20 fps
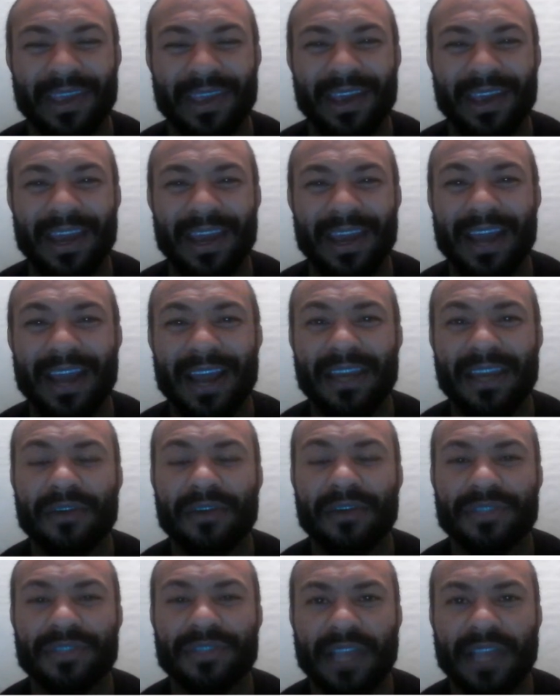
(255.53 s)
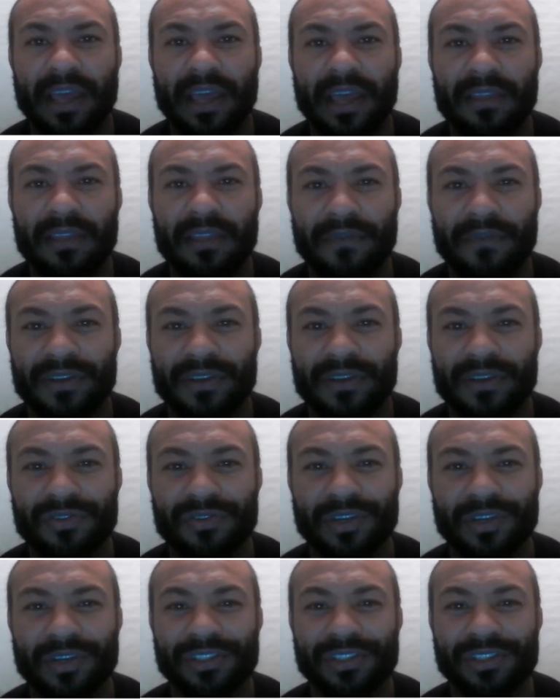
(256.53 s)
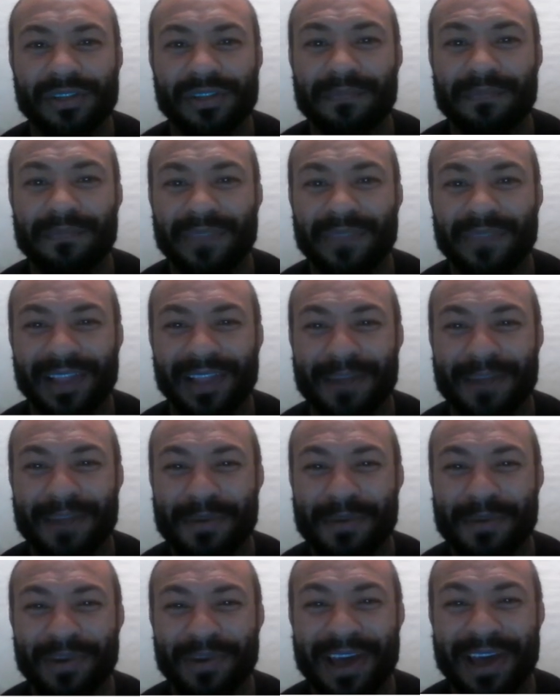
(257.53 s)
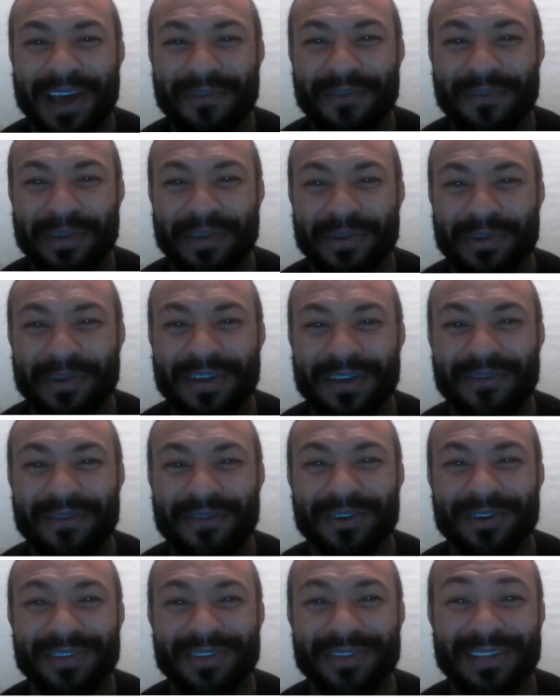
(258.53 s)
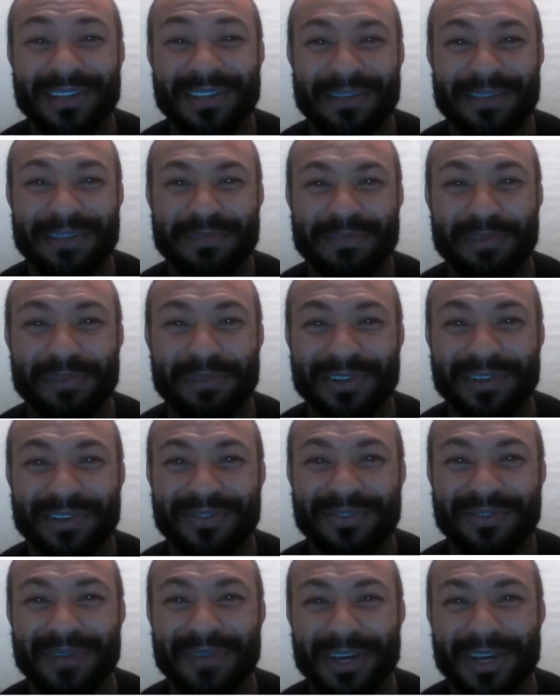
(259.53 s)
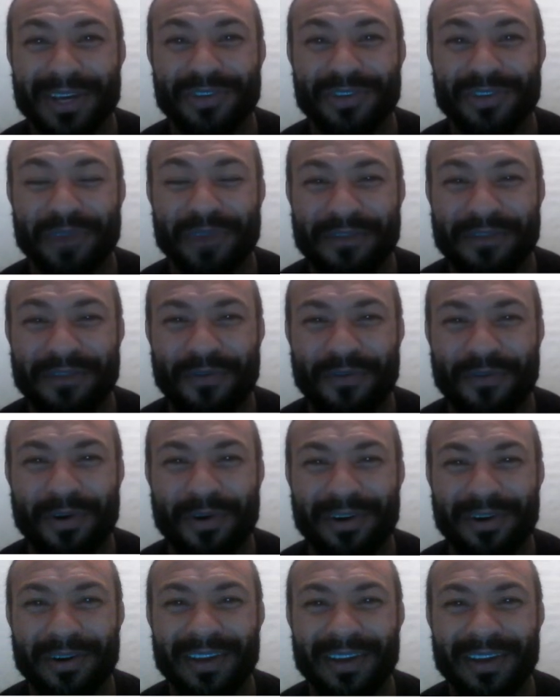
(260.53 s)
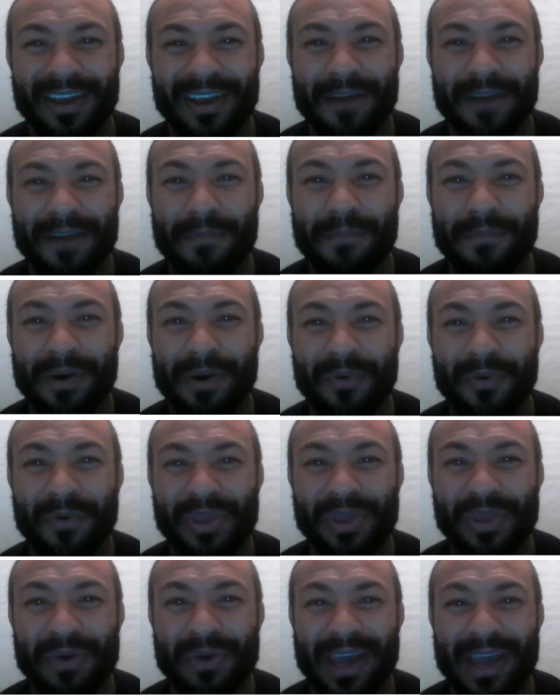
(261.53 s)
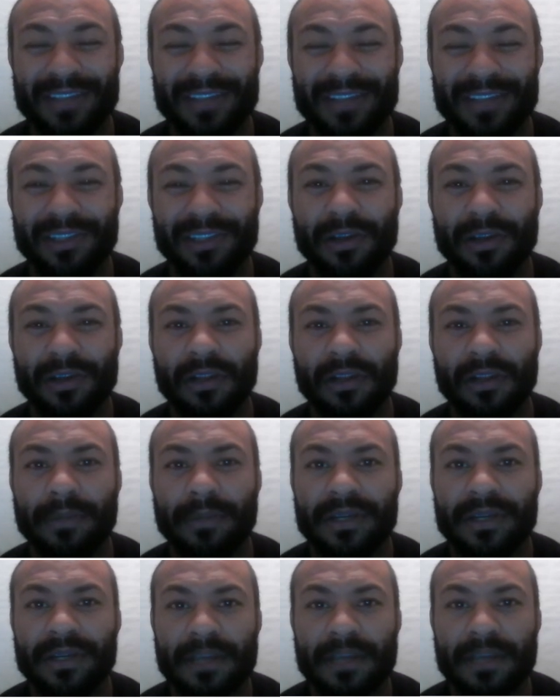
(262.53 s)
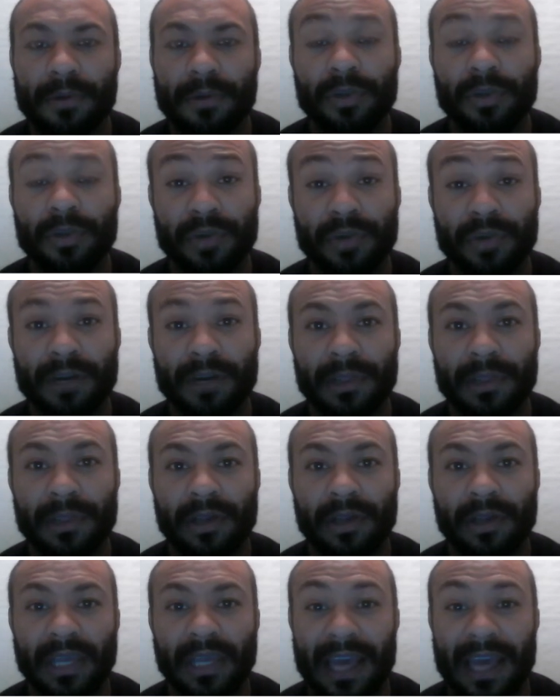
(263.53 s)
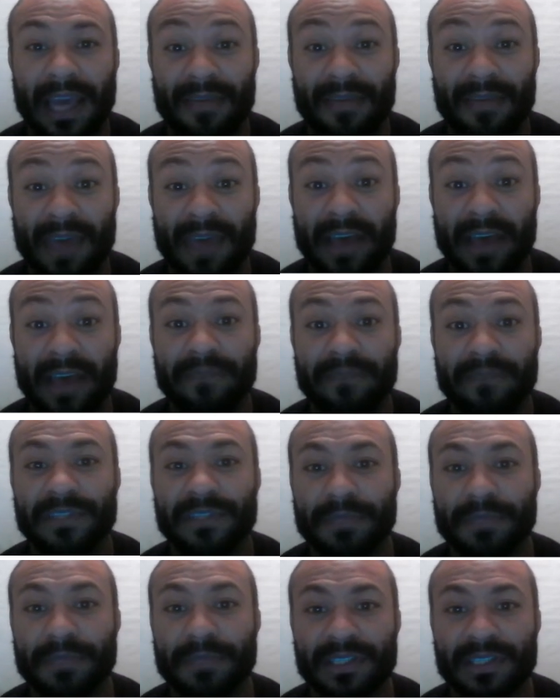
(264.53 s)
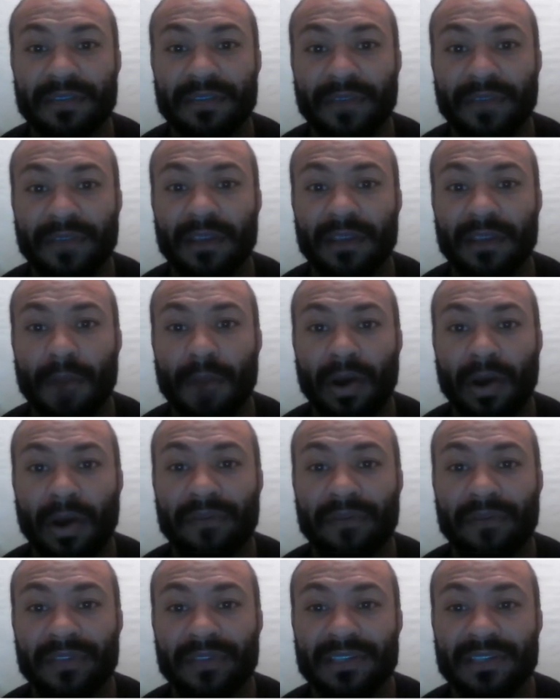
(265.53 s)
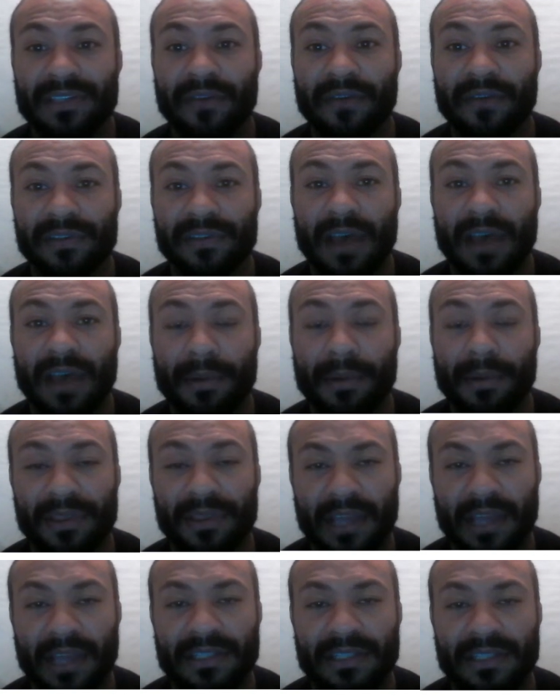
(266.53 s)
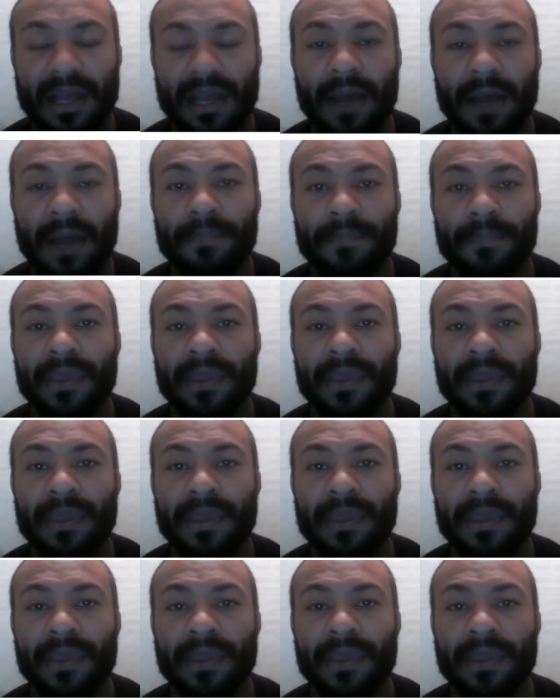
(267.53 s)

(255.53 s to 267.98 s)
And I can understand the frustration a lot of people would have when they read that verse. It seems pretty straightforward, but when you actually look a little bit deeper, which we're going to be looking at that specific, the morrow after the 7th Sabbath next time,